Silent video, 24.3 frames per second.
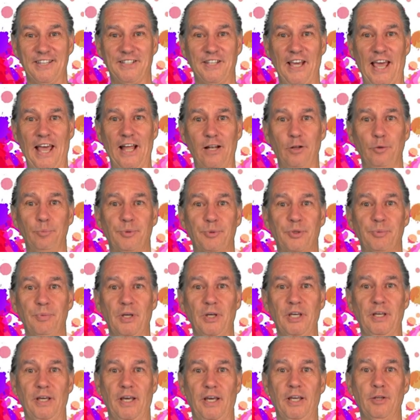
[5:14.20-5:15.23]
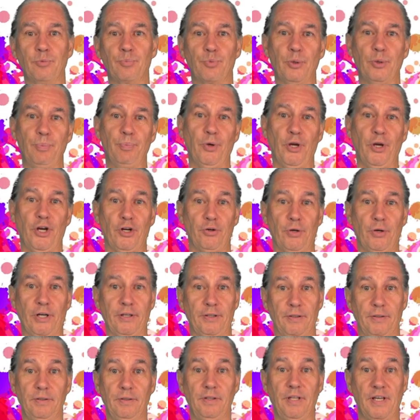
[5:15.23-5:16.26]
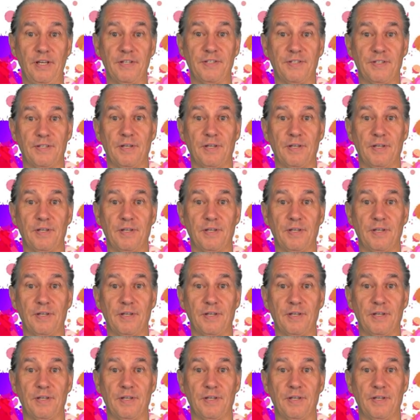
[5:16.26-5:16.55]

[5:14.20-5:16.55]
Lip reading: helped me in preparing this